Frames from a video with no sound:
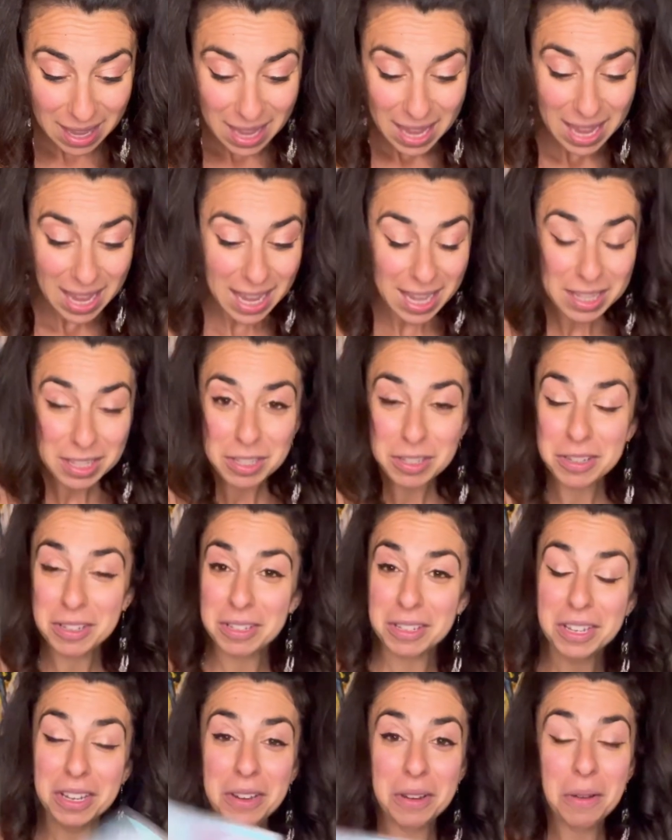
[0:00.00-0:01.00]
It's
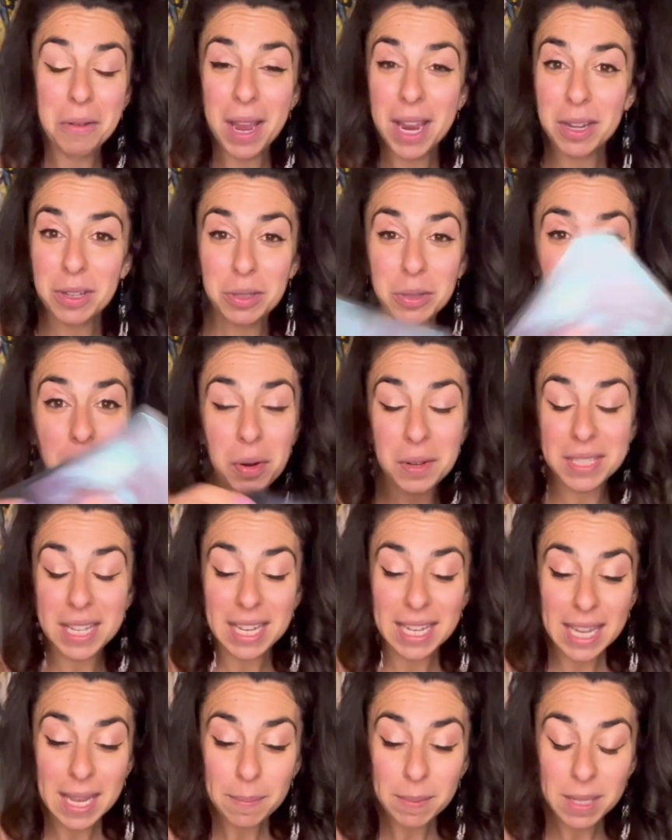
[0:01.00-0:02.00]
just, you know, Eight of Swords. It
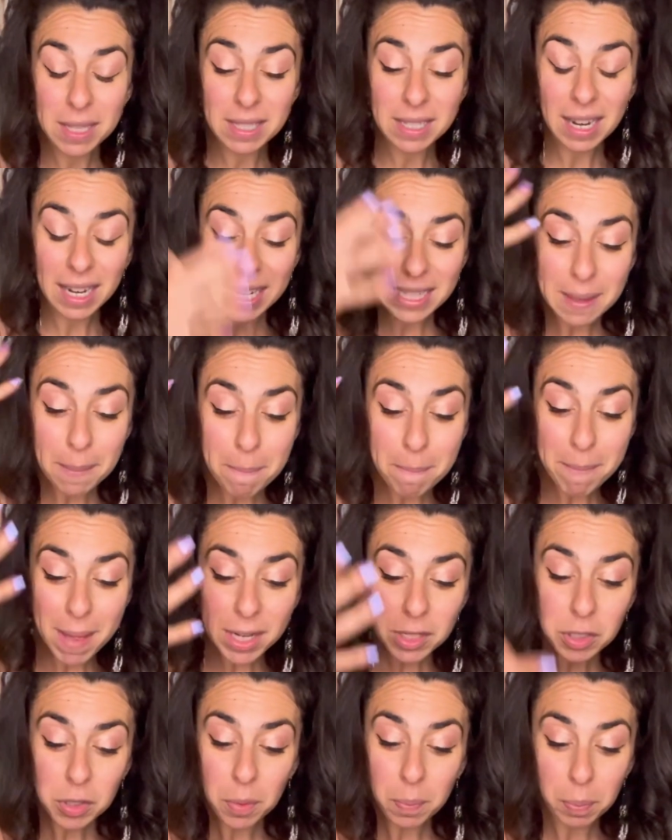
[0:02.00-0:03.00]
keeps us stuck. It's a
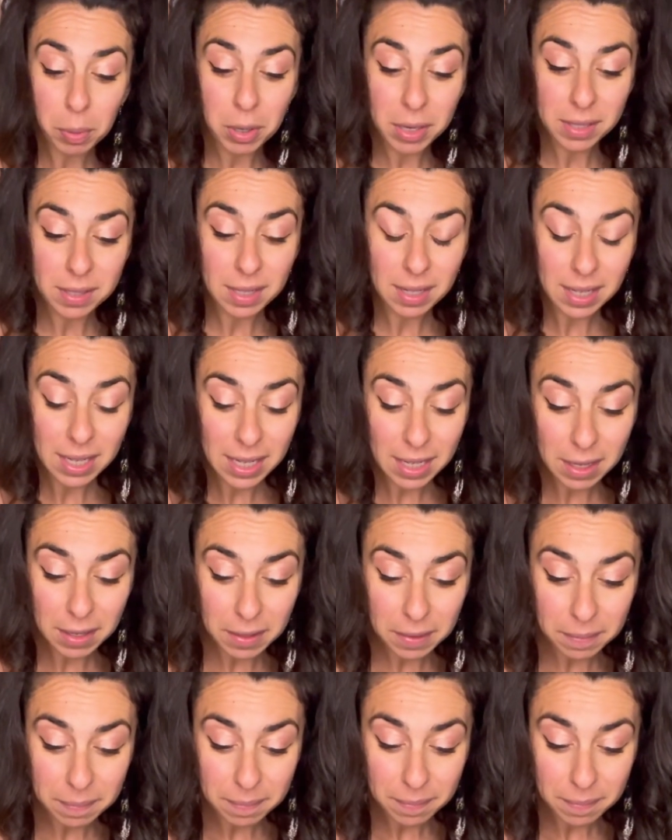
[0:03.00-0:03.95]
mental prison here.